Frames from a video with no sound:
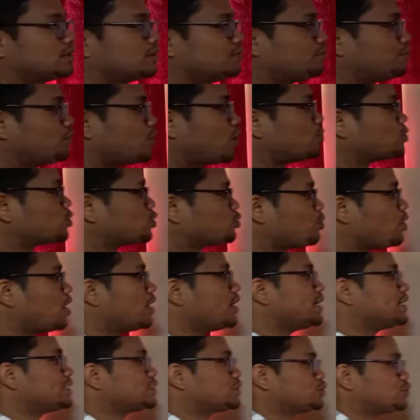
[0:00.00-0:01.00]
From
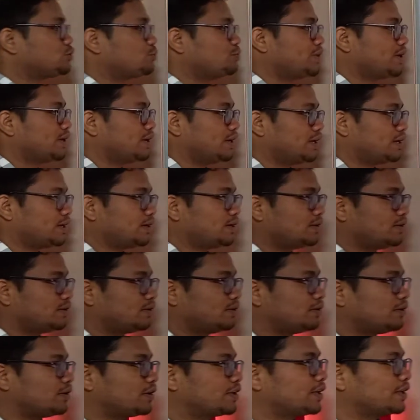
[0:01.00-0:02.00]
smallest to bigger.
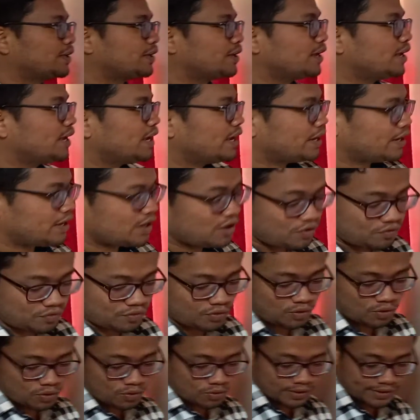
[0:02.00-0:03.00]
Okay, now if you
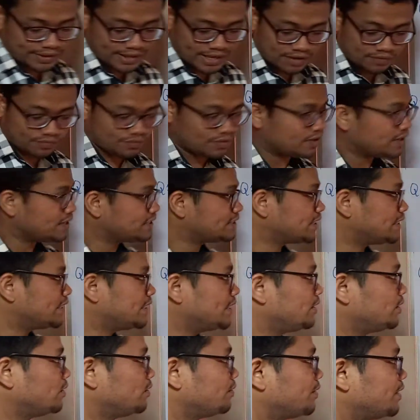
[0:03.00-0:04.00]
look carefully
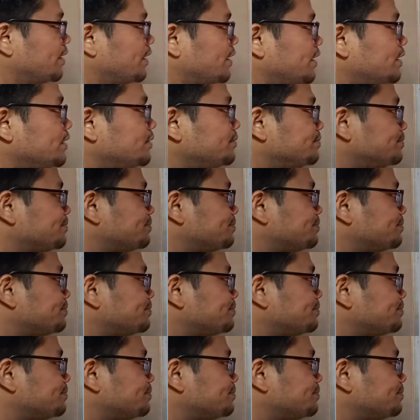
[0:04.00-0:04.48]
children over here,